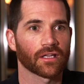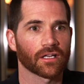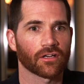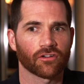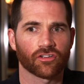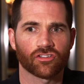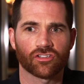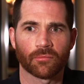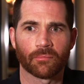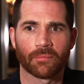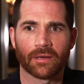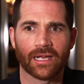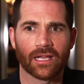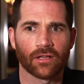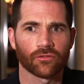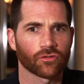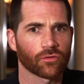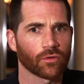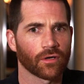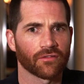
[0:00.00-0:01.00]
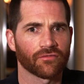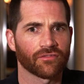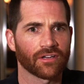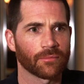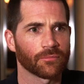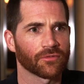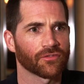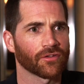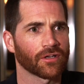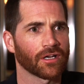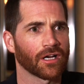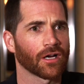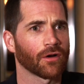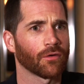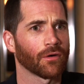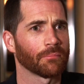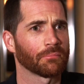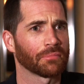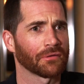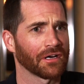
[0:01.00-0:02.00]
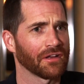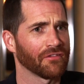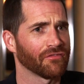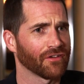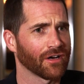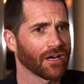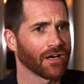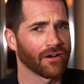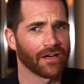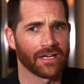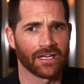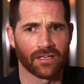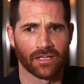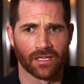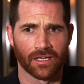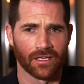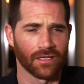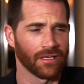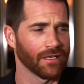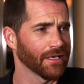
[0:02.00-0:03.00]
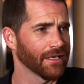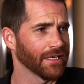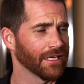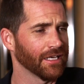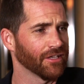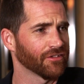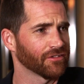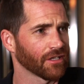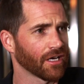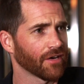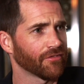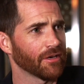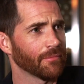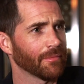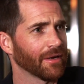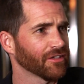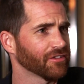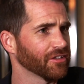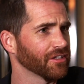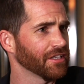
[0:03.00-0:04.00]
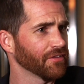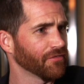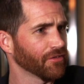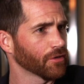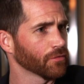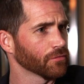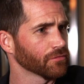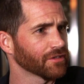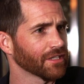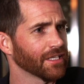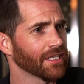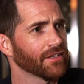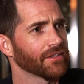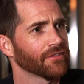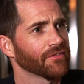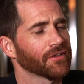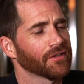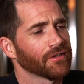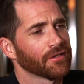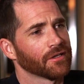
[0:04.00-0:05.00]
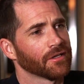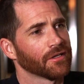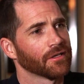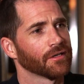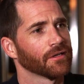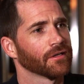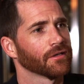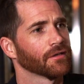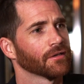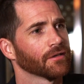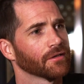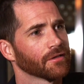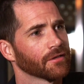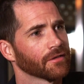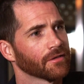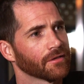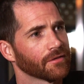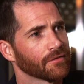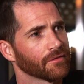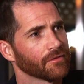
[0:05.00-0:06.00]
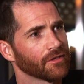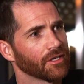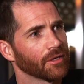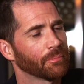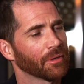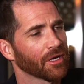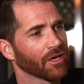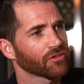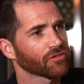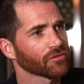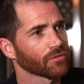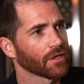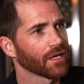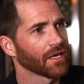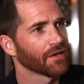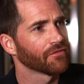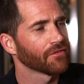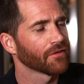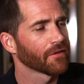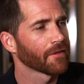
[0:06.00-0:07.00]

I think Christian Bale's quite famous for going quite pretty far in his life, and it makes it difficult to live your personal life.